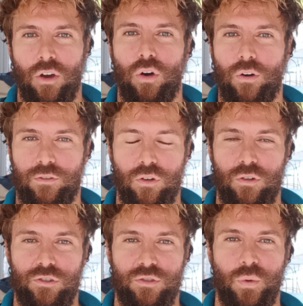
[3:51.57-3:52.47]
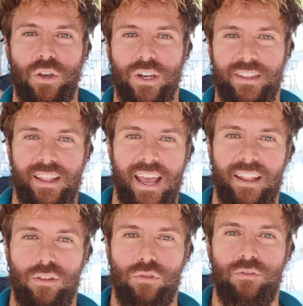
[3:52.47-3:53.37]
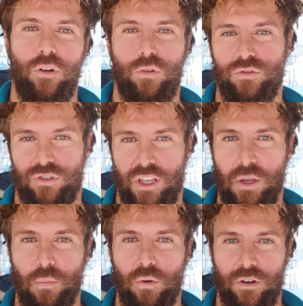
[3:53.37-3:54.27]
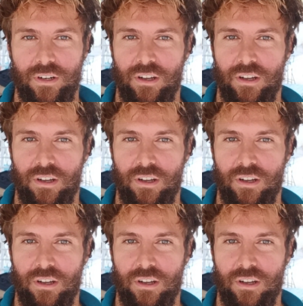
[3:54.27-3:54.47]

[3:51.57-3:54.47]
of course, we're gonna tend to focus inward.